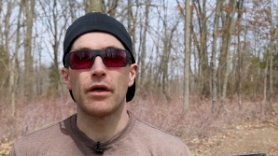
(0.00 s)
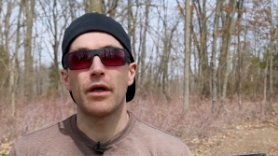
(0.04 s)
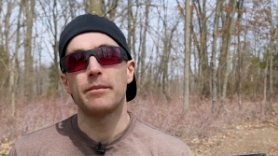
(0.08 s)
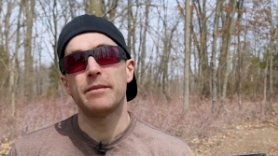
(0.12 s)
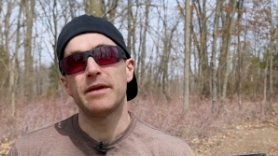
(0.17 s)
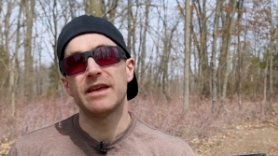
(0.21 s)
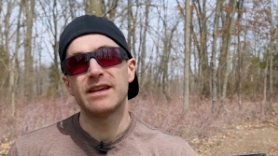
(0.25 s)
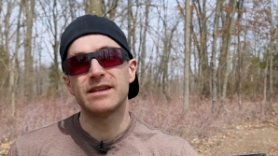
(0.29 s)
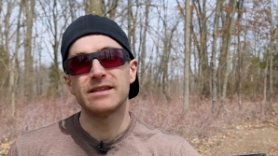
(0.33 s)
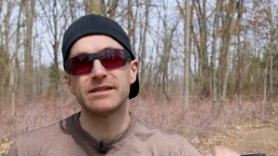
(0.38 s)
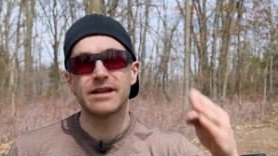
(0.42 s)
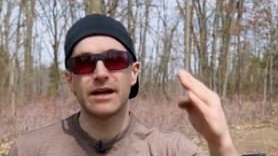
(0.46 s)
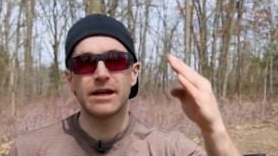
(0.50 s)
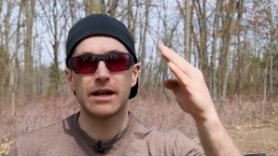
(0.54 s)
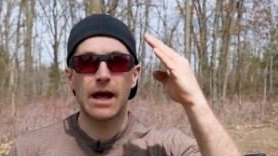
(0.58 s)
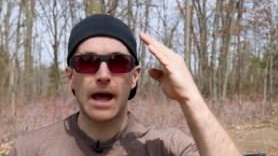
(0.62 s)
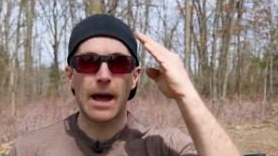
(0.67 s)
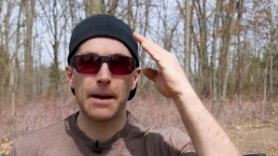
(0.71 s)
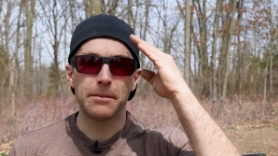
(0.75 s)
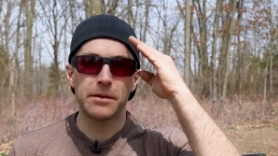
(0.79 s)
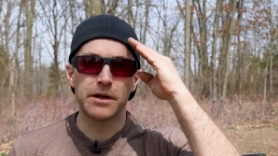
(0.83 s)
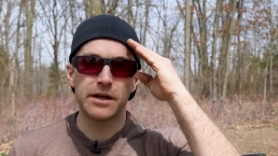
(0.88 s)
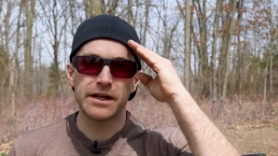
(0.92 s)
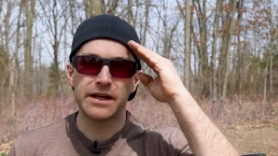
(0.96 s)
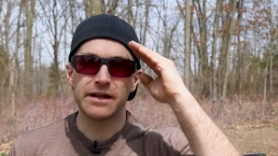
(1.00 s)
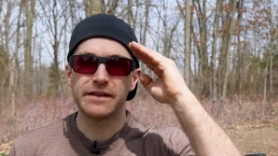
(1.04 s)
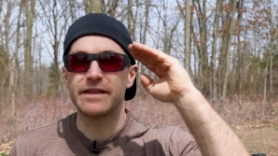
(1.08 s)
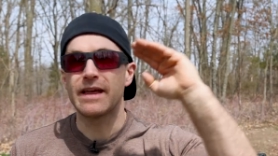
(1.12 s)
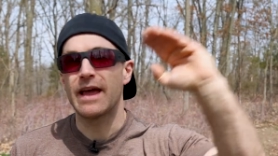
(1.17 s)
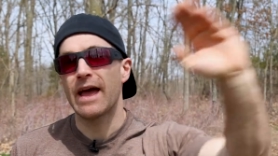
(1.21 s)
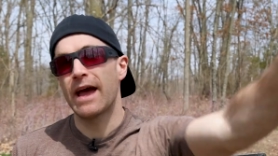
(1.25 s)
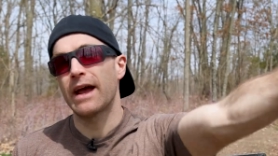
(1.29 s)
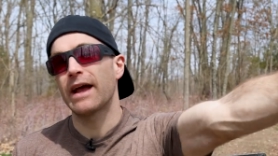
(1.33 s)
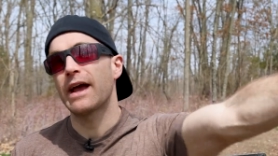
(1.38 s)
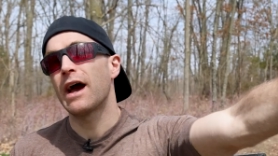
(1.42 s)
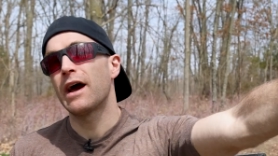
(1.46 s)
all that being said, I'm gonna get the
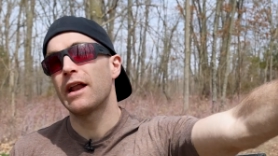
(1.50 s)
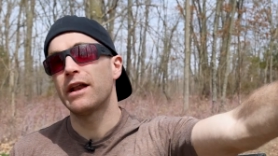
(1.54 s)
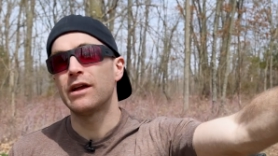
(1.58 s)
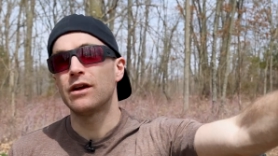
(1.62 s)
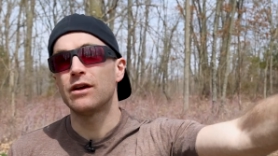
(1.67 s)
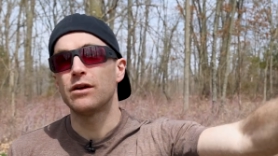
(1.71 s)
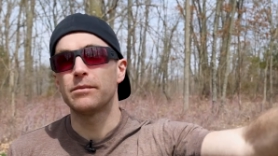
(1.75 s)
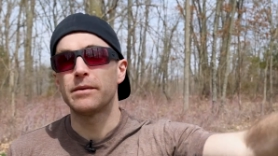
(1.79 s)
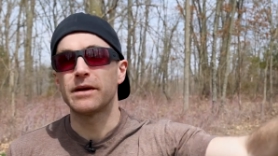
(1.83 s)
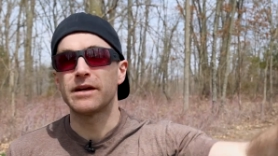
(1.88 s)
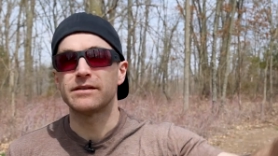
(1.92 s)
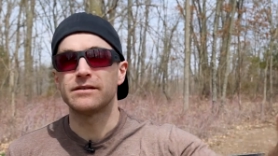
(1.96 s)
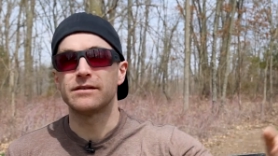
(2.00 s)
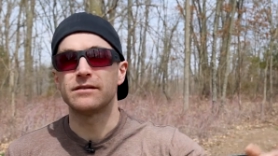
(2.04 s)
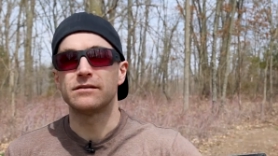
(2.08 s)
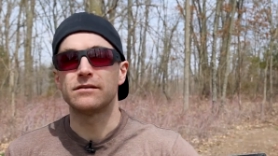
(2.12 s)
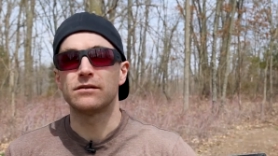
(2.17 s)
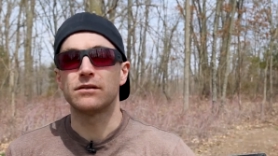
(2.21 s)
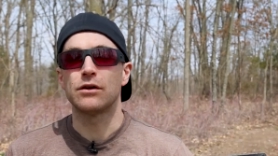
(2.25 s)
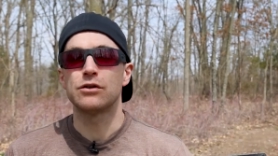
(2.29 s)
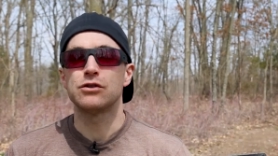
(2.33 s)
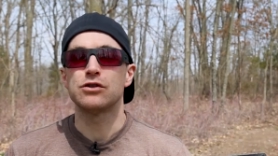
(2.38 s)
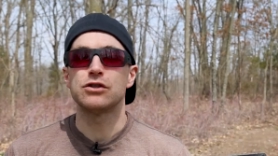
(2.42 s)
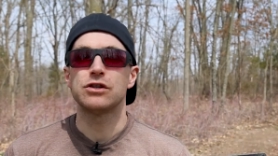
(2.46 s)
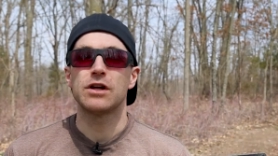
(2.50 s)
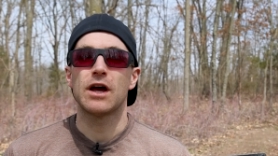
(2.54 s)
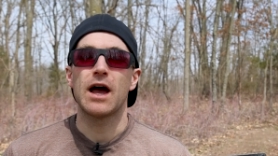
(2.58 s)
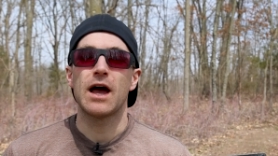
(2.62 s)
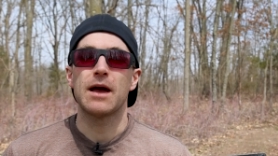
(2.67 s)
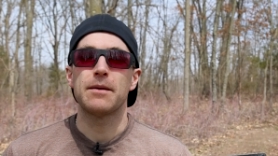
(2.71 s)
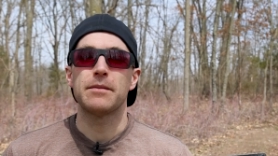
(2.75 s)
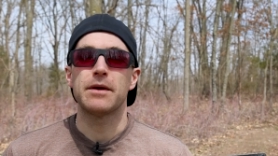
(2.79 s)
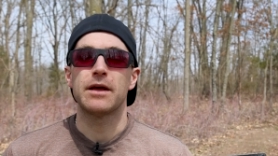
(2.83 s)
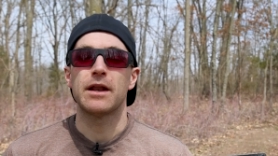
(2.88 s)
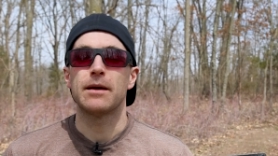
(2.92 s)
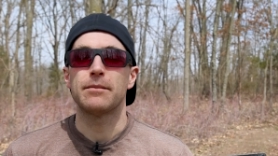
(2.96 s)
heck out of here because it's
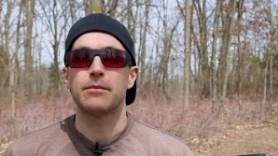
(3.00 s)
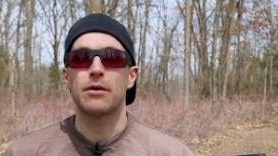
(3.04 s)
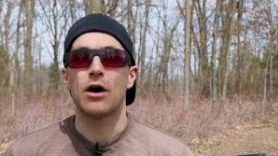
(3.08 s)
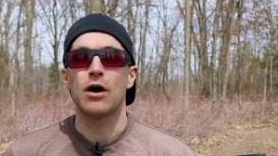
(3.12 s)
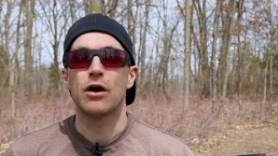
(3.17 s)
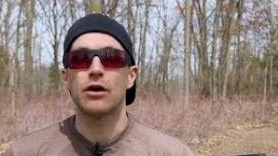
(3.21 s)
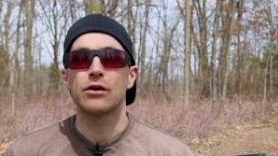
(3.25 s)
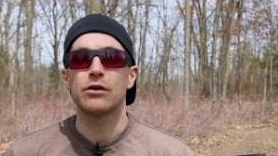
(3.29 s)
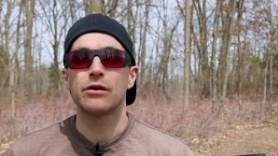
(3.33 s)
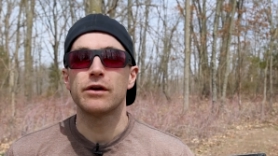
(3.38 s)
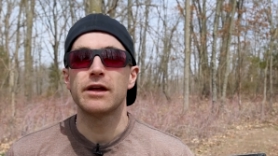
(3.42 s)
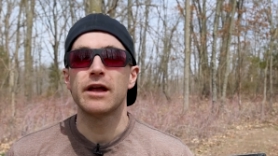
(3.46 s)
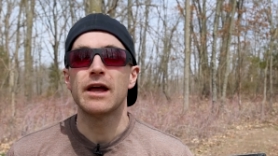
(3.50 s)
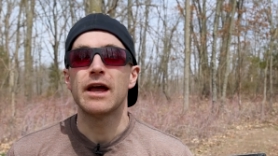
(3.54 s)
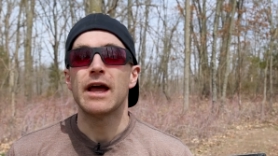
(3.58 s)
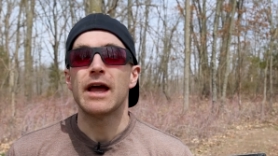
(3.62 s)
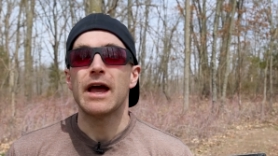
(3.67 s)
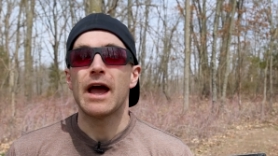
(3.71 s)
lunchtime and I'm hungry.